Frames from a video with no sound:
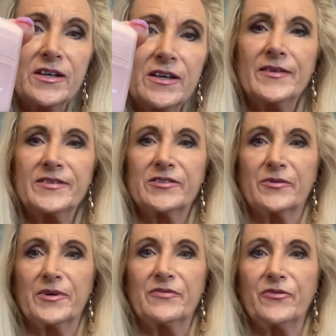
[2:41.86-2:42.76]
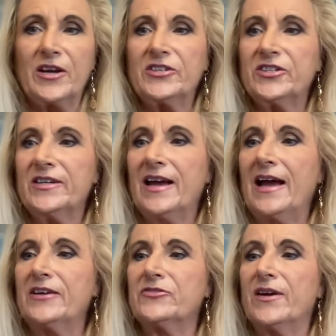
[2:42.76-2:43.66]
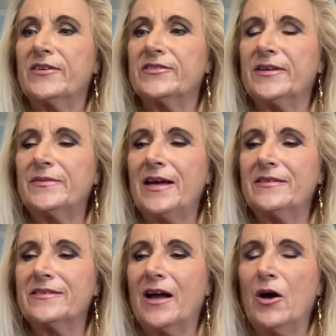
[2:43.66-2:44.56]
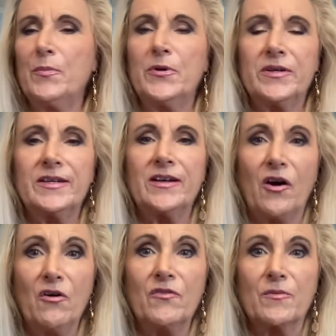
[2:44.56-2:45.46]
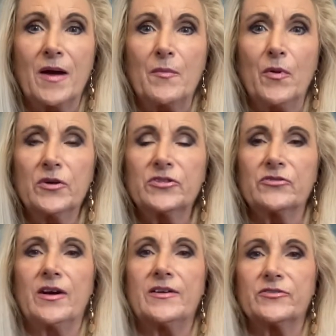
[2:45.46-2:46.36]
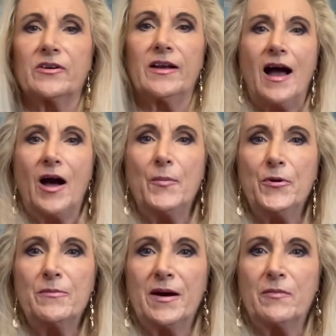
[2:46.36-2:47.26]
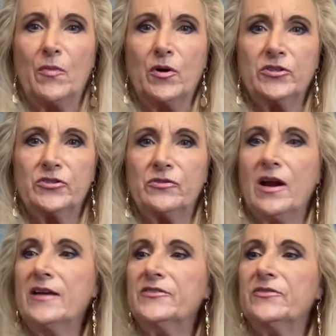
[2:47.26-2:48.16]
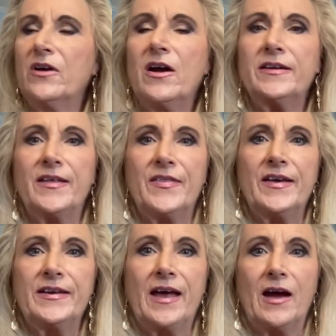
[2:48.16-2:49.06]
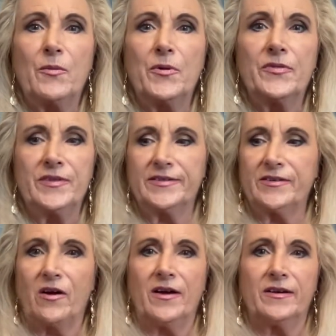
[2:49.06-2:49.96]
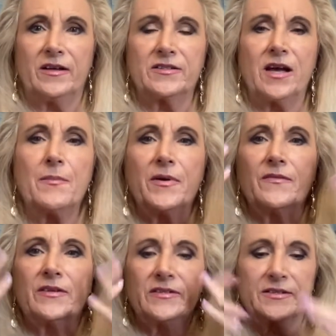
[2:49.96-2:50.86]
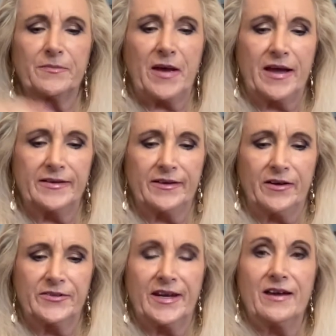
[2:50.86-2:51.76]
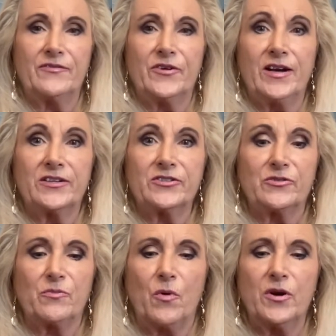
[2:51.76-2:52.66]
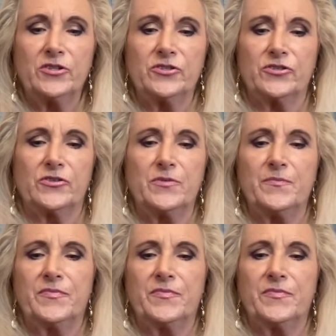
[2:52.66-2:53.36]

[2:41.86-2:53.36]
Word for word: This is a refreshing hydrator. Sometimes I'll put it over my moisturizer. Like I'll put my moisturizer on and then I'll put this on on top of it and just pat it all down for extra moisture.